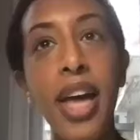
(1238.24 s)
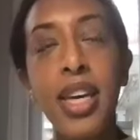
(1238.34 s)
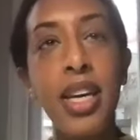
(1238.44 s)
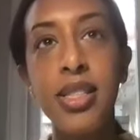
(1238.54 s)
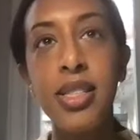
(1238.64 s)
I
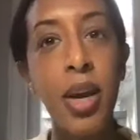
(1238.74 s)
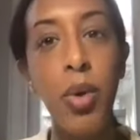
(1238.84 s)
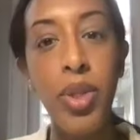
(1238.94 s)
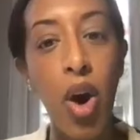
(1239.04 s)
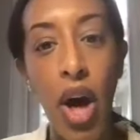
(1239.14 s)
think it's like
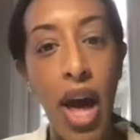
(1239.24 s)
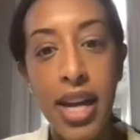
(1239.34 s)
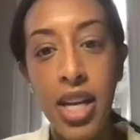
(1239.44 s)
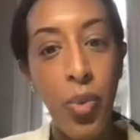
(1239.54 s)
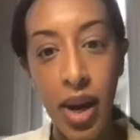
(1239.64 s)
with
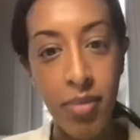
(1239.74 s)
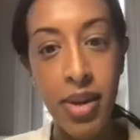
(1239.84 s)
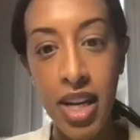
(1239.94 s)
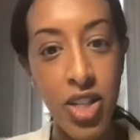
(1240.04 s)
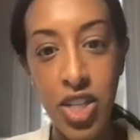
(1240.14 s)
any
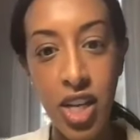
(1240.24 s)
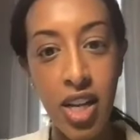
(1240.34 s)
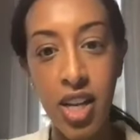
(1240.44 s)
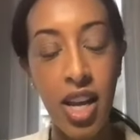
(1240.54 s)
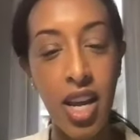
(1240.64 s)

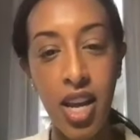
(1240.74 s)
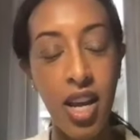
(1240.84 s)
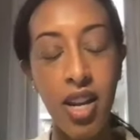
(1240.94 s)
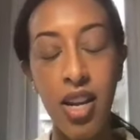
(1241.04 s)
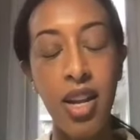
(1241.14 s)
recommendation
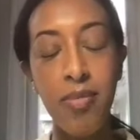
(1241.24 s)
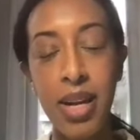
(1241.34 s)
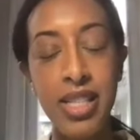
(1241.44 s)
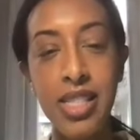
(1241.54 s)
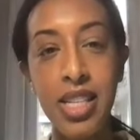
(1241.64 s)
in
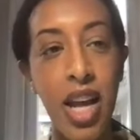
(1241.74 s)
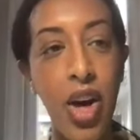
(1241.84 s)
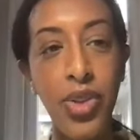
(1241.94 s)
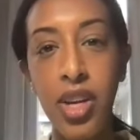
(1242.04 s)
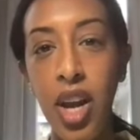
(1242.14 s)
medicine and
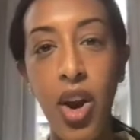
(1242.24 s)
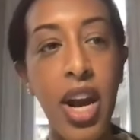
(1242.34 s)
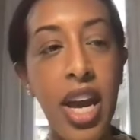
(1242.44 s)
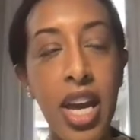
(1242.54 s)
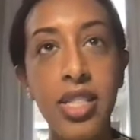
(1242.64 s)

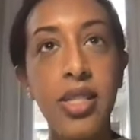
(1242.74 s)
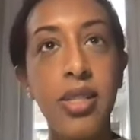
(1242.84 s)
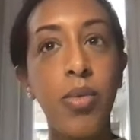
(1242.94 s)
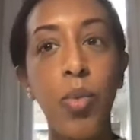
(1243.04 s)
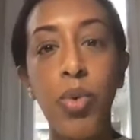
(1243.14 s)
healthcare,
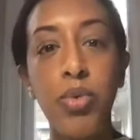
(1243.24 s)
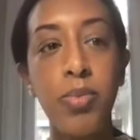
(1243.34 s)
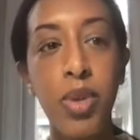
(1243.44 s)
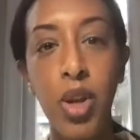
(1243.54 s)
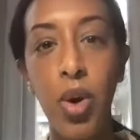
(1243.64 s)
it's,
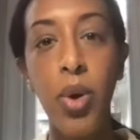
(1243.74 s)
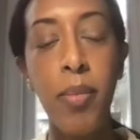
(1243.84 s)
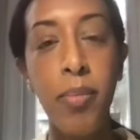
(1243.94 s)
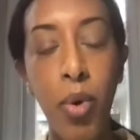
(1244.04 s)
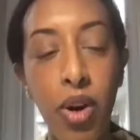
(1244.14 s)
you know,
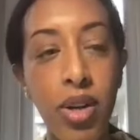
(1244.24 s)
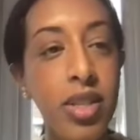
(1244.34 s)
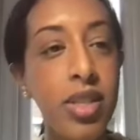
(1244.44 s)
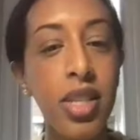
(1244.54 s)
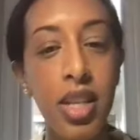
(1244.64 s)

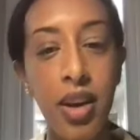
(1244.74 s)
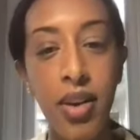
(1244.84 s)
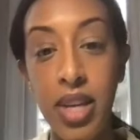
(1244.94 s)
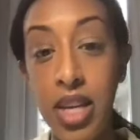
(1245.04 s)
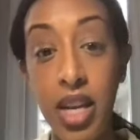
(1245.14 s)
important
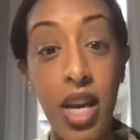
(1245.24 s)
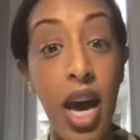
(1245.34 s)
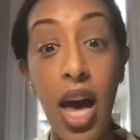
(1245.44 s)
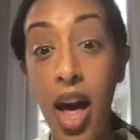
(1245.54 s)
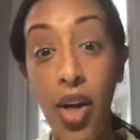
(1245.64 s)

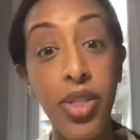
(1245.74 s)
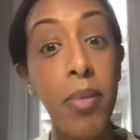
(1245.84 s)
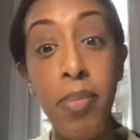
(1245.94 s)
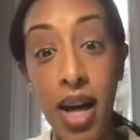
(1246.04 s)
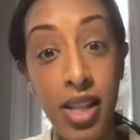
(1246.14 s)
eating a
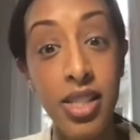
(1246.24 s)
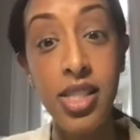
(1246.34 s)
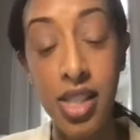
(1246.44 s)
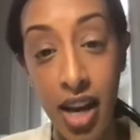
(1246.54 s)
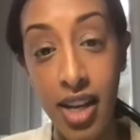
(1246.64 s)
healthy,
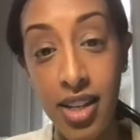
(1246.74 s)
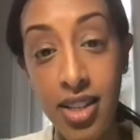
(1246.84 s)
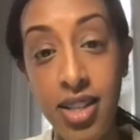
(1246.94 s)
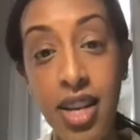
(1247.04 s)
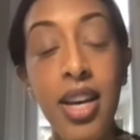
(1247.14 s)
balanced diet.